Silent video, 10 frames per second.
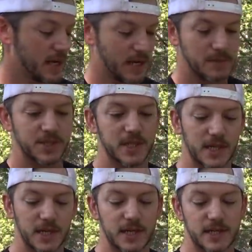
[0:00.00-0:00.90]
and a machine
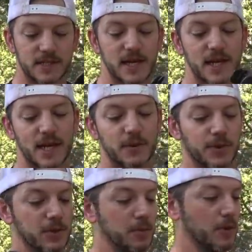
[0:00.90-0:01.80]
gun is a gun
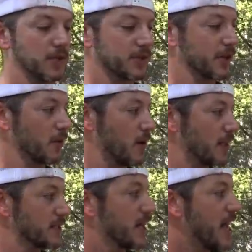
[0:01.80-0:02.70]
where you pull the trigger
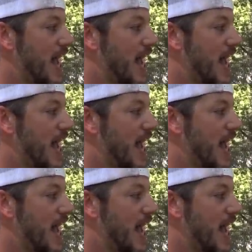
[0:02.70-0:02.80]
once